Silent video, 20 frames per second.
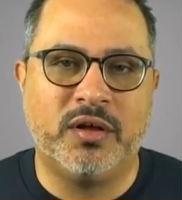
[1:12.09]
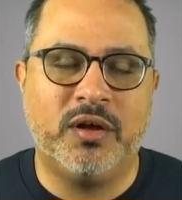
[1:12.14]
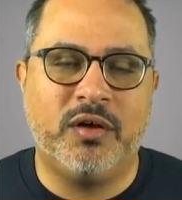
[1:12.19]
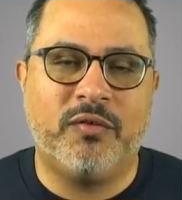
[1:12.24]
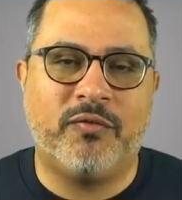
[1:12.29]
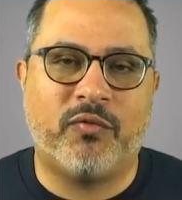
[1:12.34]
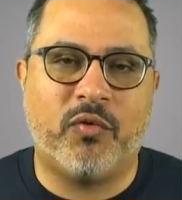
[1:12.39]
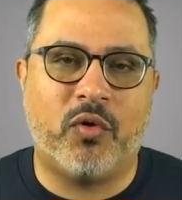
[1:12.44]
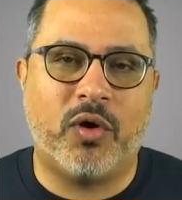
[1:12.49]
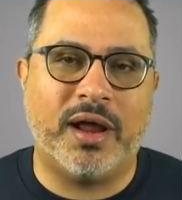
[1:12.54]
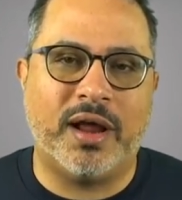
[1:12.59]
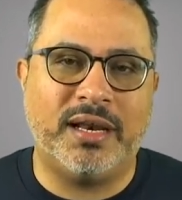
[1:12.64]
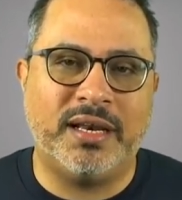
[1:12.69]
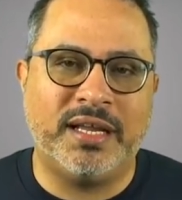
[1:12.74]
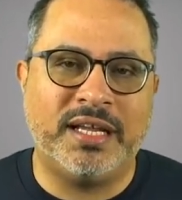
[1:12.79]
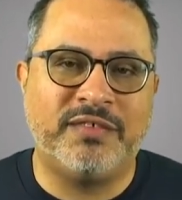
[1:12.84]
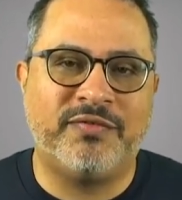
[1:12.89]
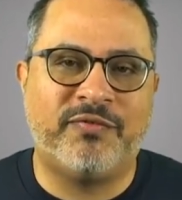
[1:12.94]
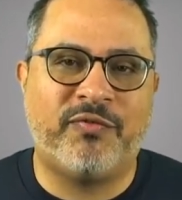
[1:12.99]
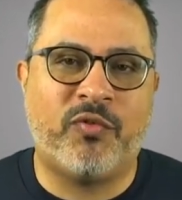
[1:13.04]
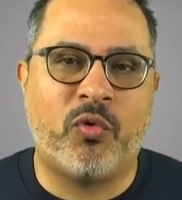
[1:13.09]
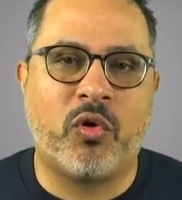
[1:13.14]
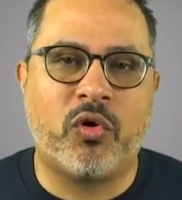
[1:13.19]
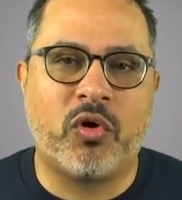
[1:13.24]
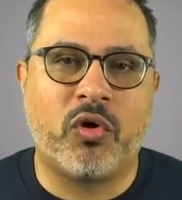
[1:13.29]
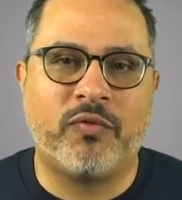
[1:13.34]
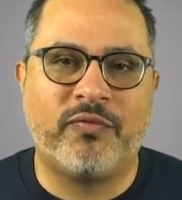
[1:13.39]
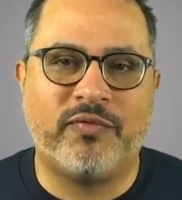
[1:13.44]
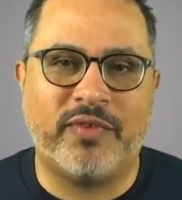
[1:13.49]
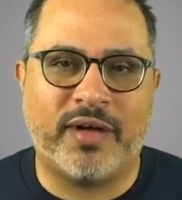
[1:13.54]
for at least four
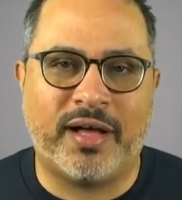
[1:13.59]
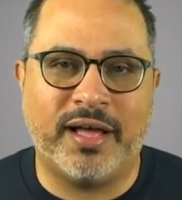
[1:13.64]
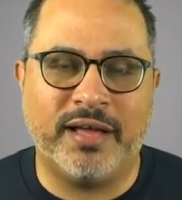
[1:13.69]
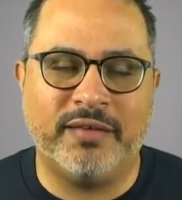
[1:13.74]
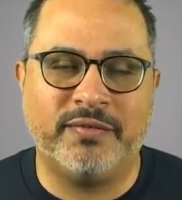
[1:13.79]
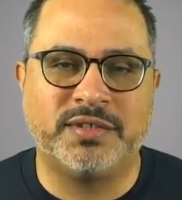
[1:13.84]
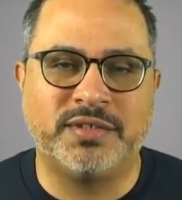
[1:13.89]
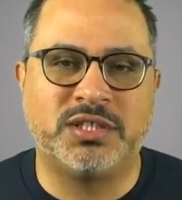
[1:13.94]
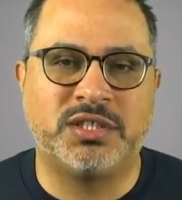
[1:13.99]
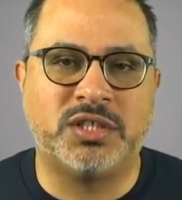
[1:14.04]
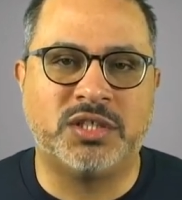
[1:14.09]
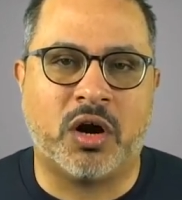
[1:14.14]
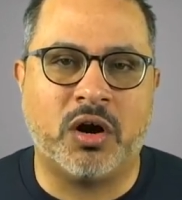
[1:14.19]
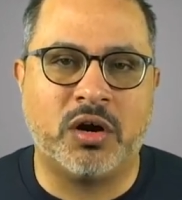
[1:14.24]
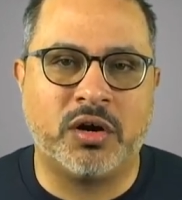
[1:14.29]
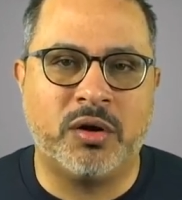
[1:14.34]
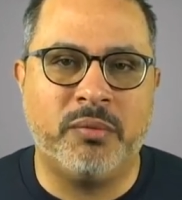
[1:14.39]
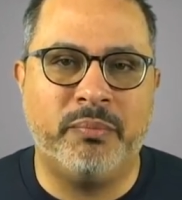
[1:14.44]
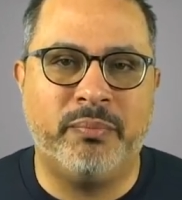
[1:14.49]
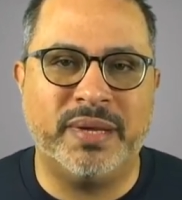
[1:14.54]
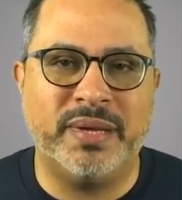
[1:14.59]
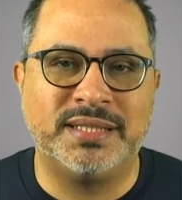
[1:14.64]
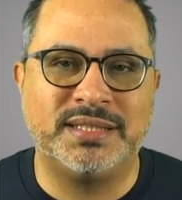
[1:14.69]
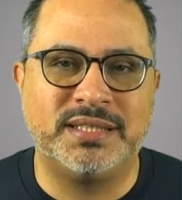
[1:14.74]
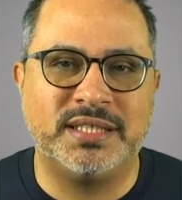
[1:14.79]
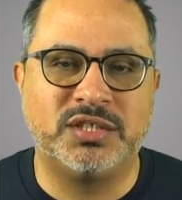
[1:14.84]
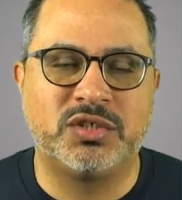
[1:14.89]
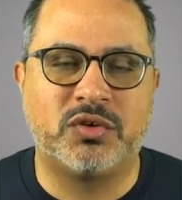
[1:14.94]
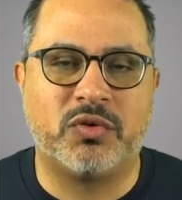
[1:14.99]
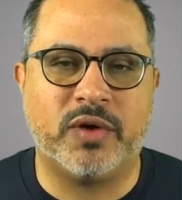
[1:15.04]
or five starter
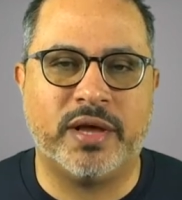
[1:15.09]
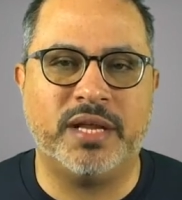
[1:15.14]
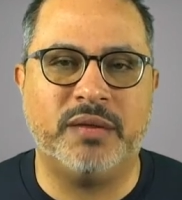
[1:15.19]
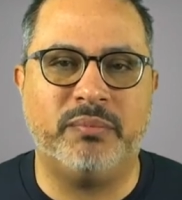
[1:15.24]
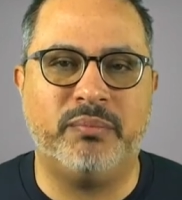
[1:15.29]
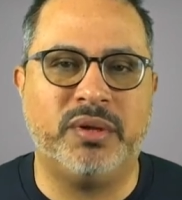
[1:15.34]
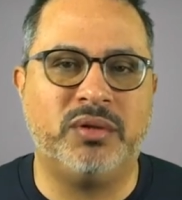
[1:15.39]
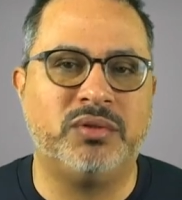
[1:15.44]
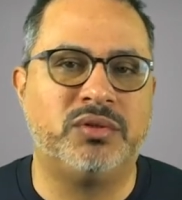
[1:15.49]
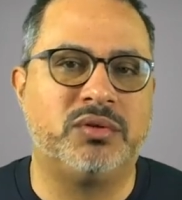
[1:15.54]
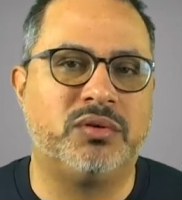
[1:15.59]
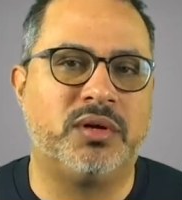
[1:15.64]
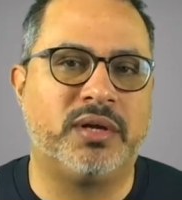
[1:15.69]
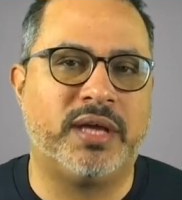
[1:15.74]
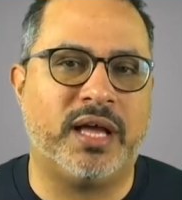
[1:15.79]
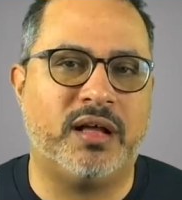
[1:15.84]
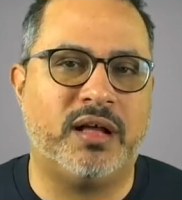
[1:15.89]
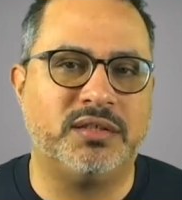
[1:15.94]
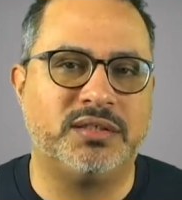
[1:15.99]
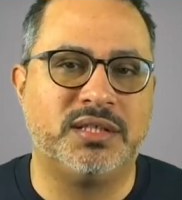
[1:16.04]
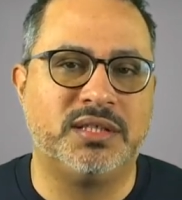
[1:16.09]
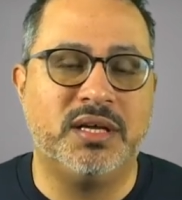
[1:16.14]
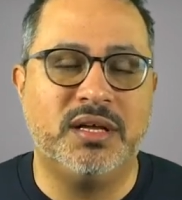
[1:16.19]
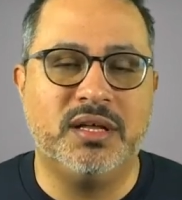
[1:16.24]
business credit builder accounts.